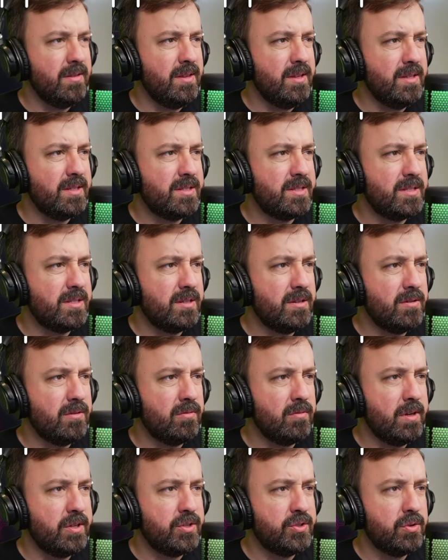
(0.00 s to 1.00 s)
this
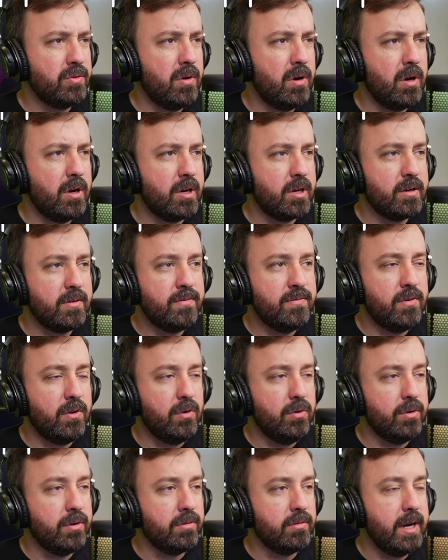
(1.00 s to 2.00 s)
RetroArch
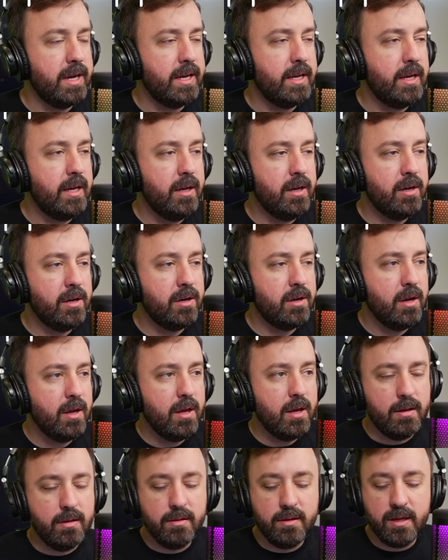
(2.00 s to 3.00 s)
folder right here,
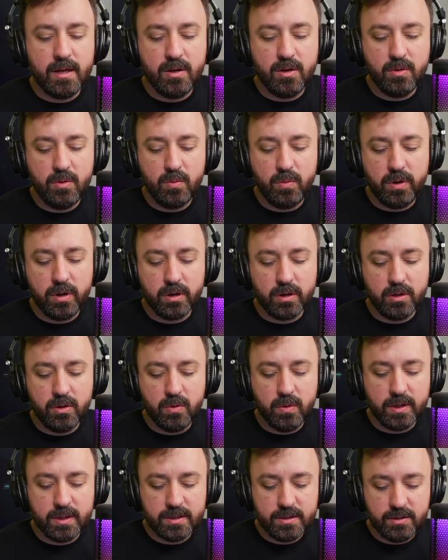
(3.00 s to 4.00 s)
and then we are
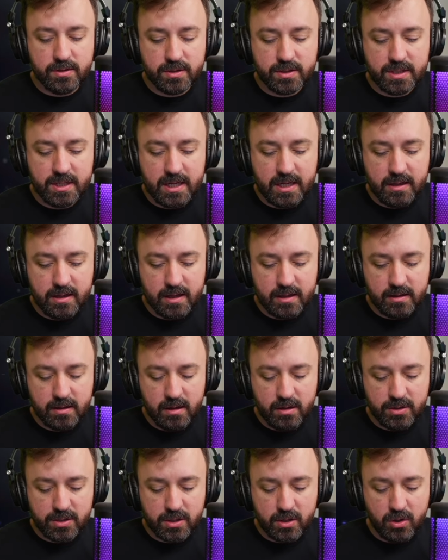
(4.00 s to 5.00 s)
going to see that
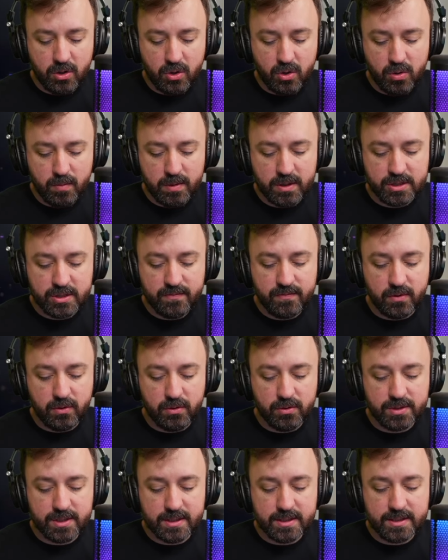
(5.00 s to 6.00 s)
there's a whole bunch of
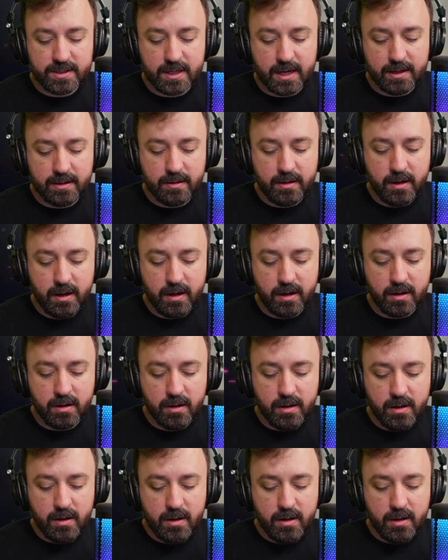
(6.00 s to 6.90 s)
folders inside there.